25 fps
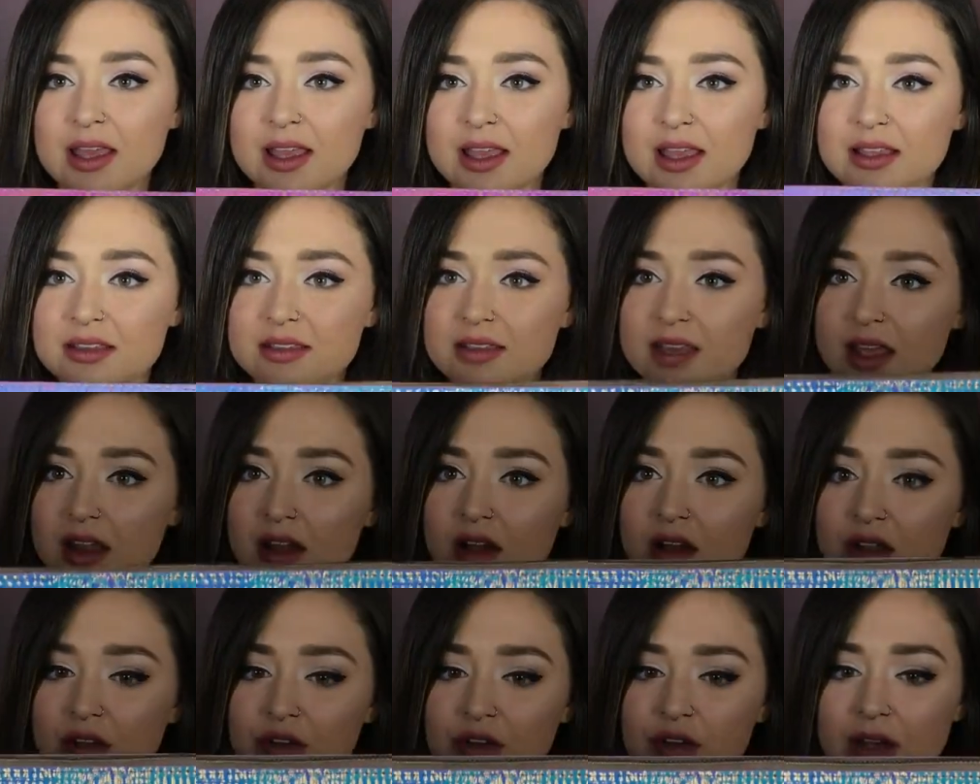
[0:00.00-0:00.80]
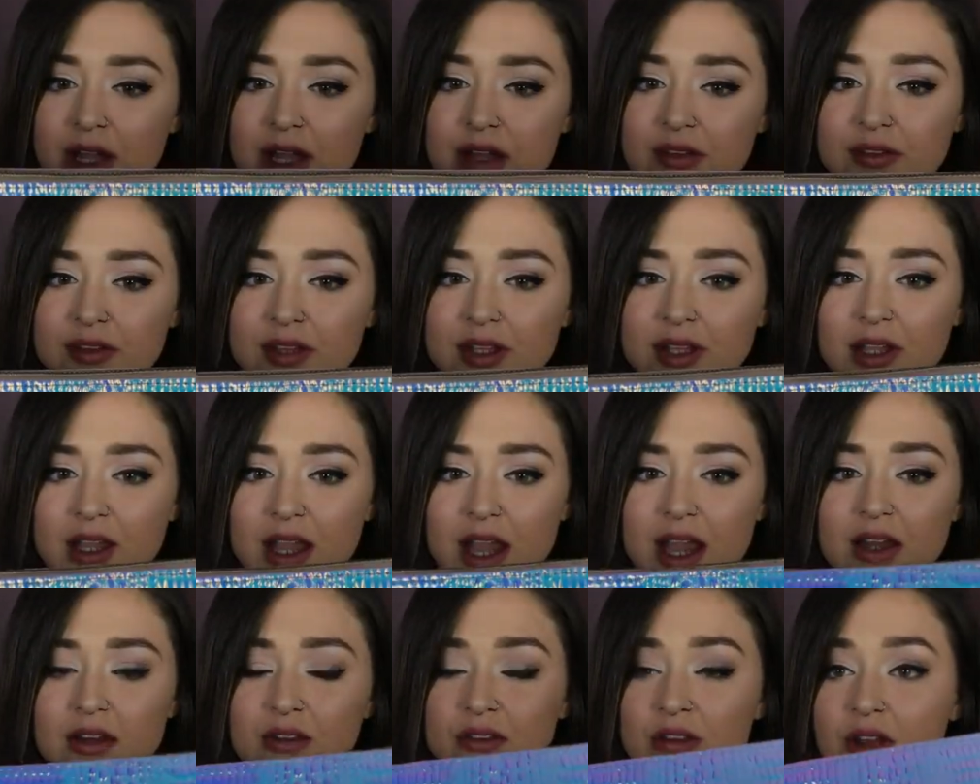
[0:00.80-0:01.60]
Is that holographic?
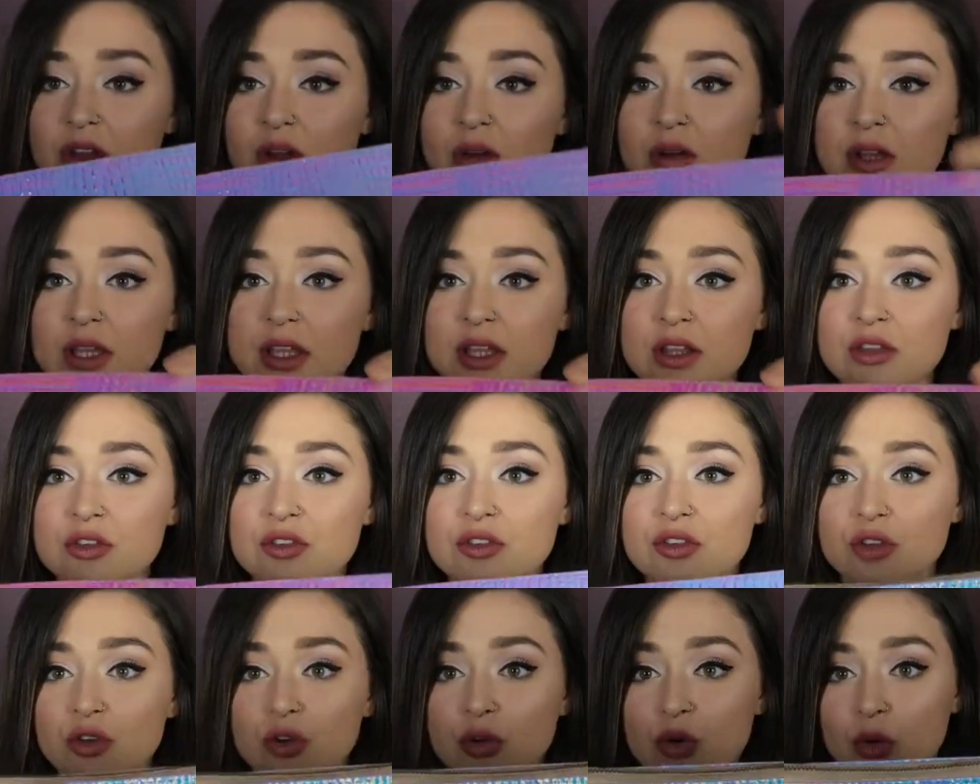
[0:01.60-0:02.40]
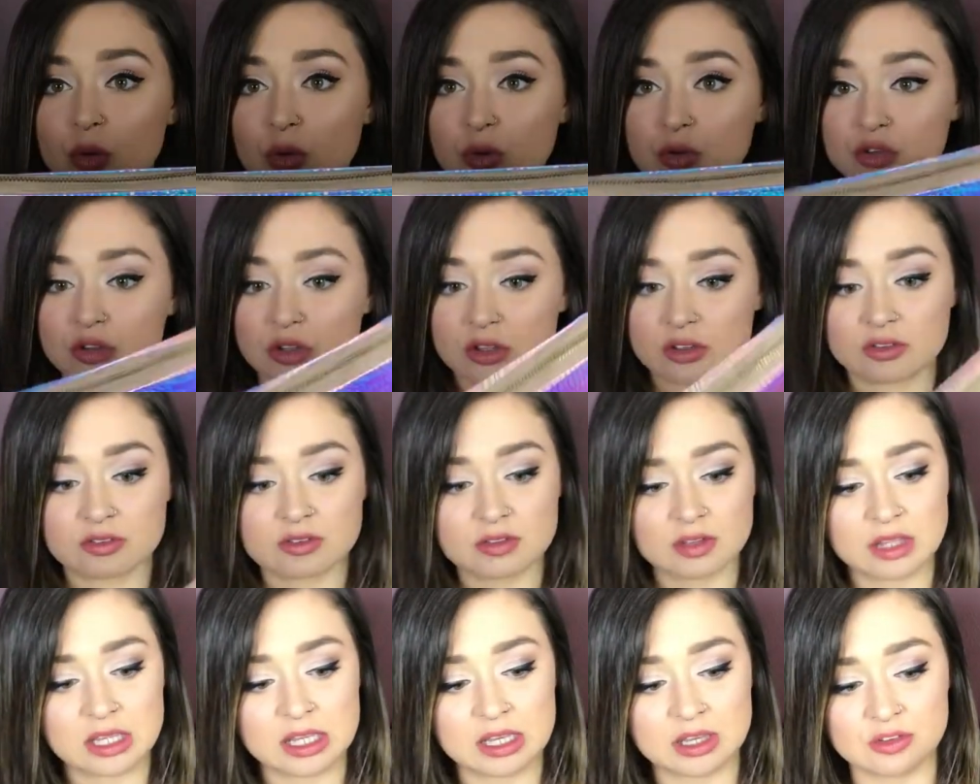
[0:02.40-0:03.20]
I don't know. It is gorgeous.
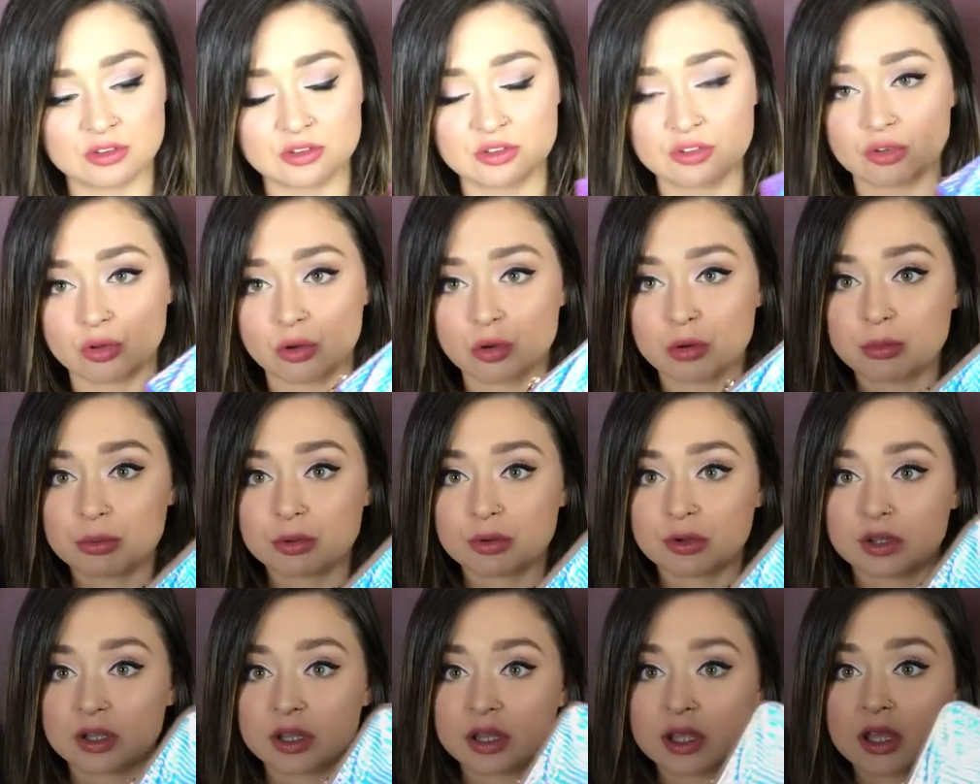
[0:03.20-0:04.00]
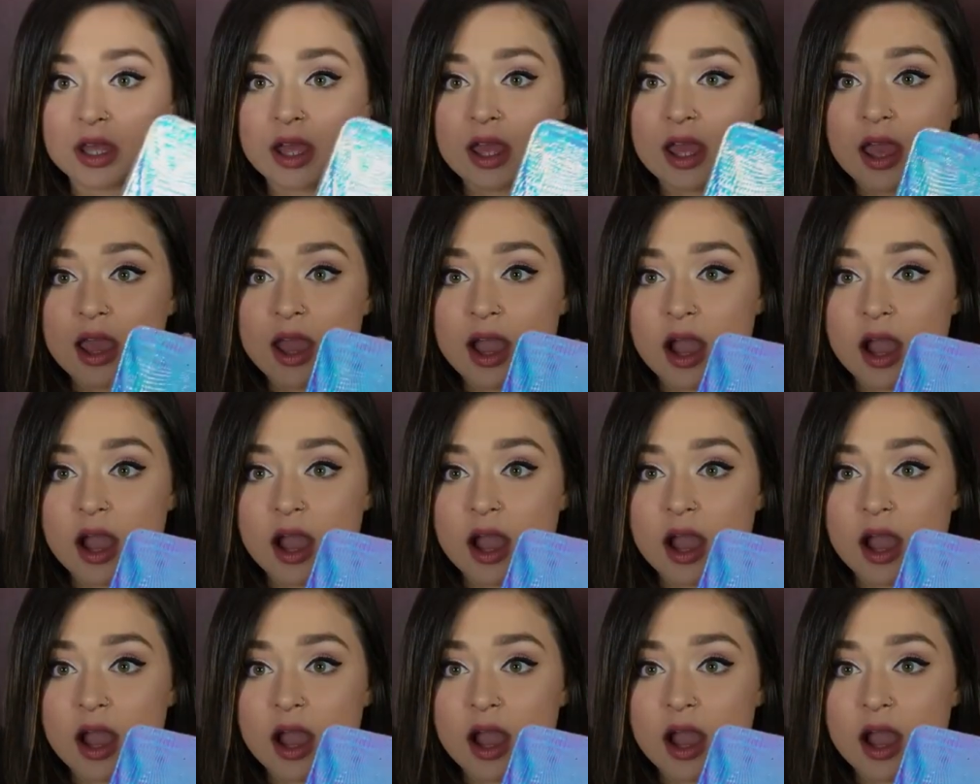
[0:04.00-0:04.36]
It is so pretty.